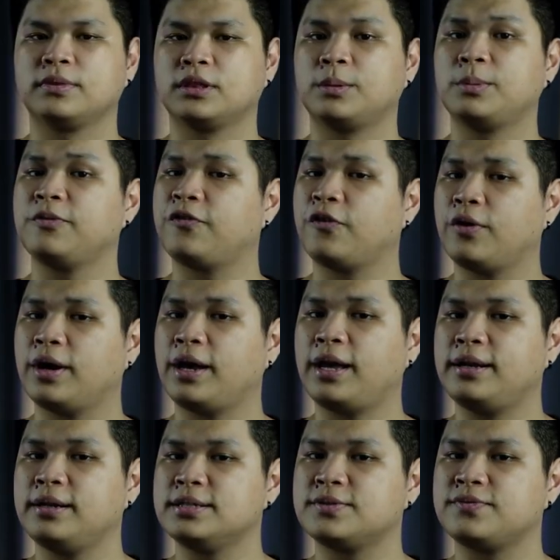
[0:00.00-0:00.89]
Now before I
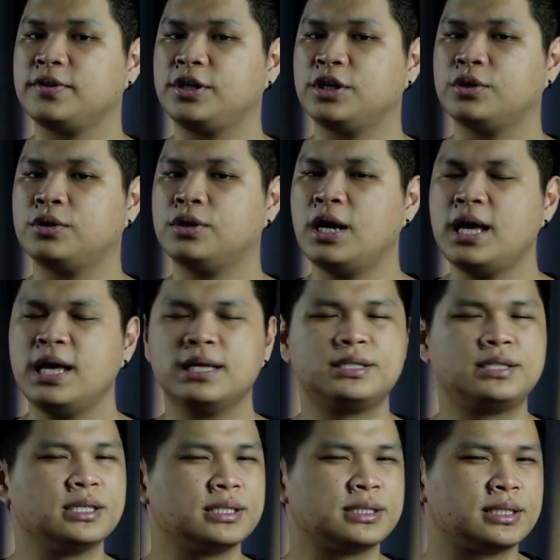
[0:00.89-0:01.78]
end this video,
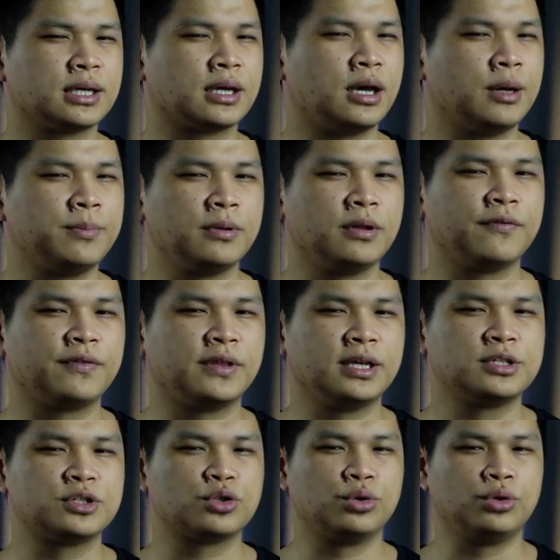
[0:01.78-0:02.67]
just a couple of
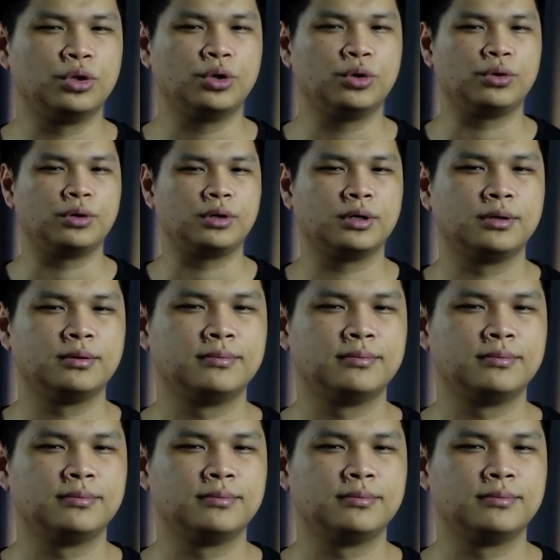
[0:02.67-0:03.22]
things to note.